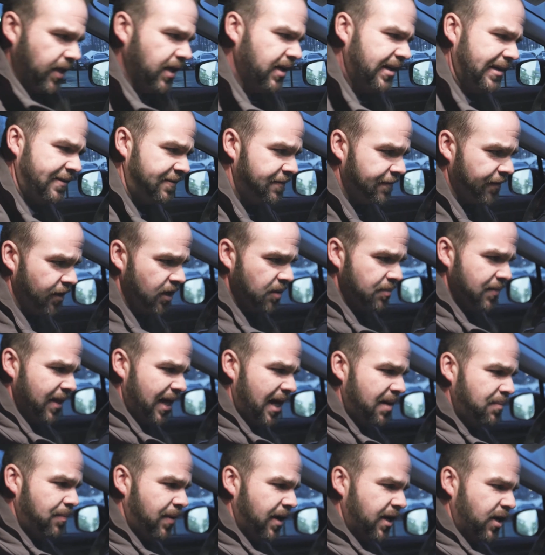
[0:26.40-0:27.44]
can confirm
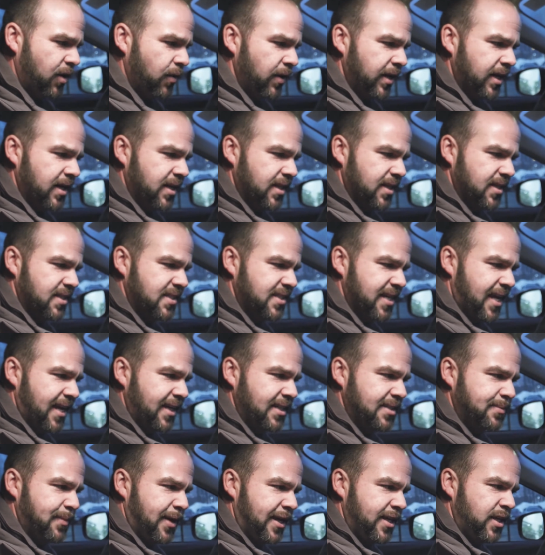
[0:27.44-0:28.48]
that by going into the
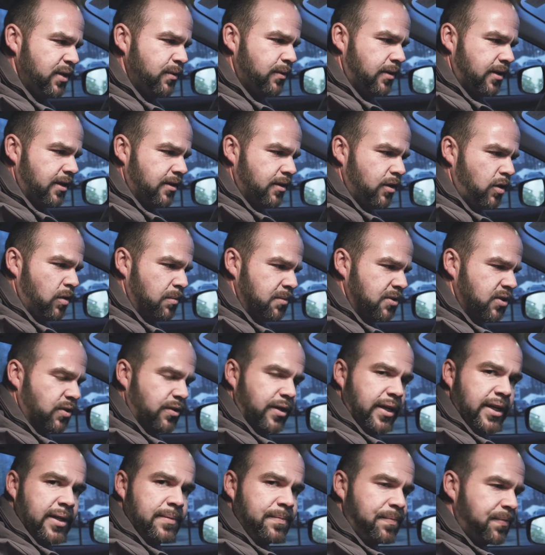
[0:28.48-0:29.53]
settings menu on our home
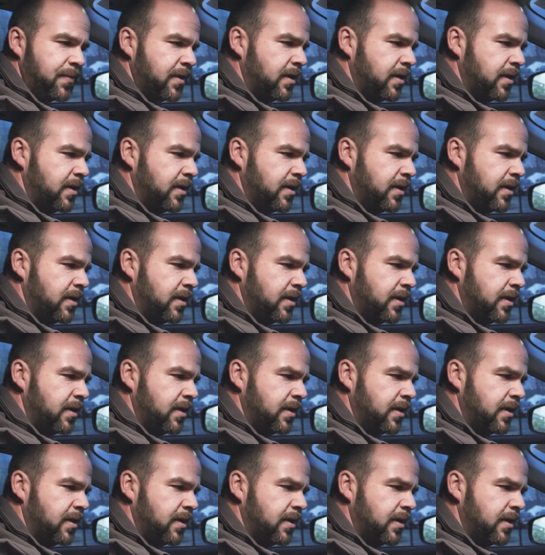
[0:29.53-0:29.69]
screen.